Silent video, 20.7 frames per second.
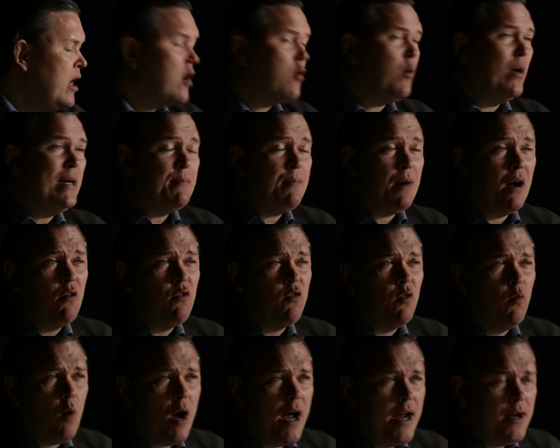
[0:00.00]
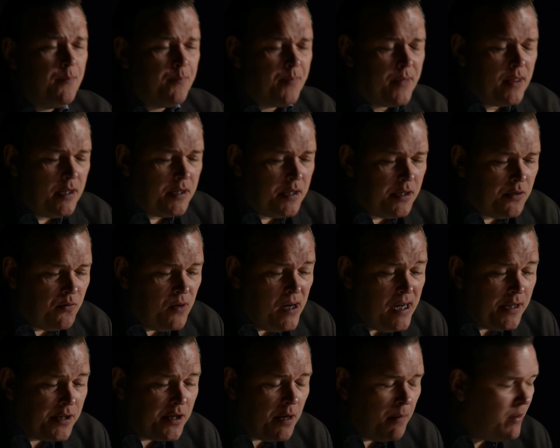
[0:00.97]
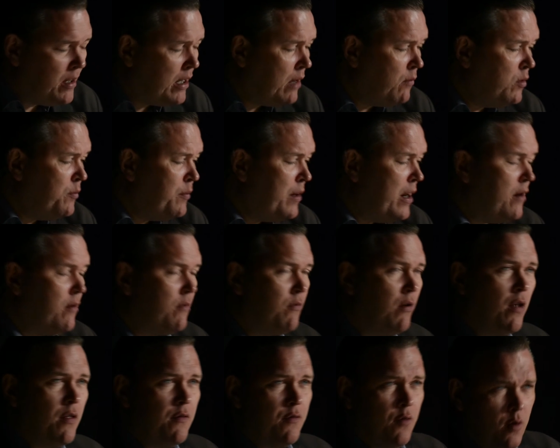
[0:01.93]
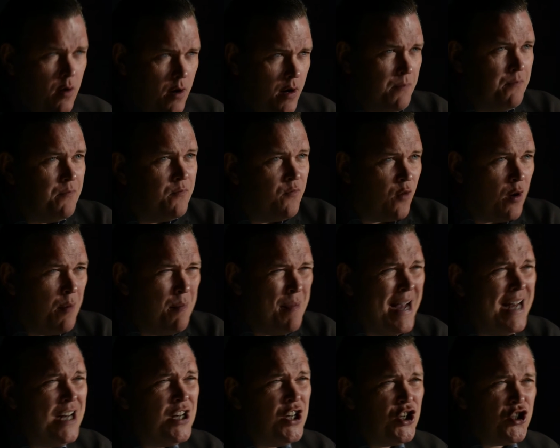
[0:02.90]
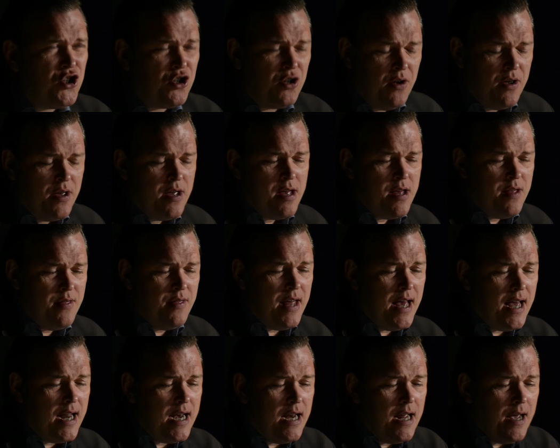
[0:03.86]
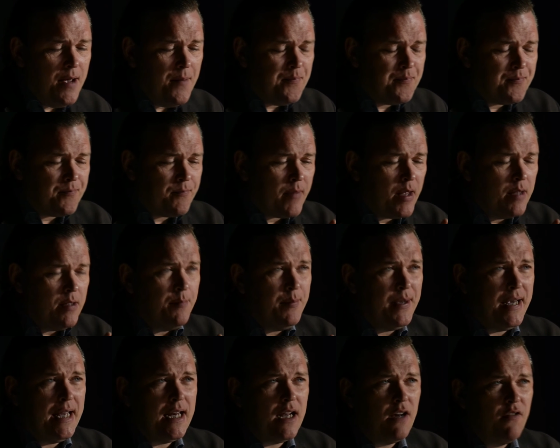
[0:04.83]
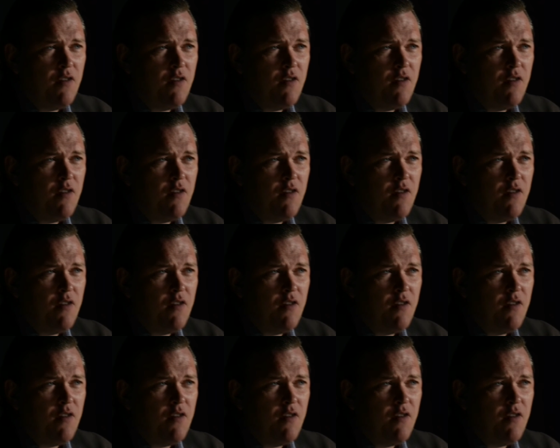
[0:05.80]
Quite a powerful wine. This is really something I would pair rather for a main dish than the beginning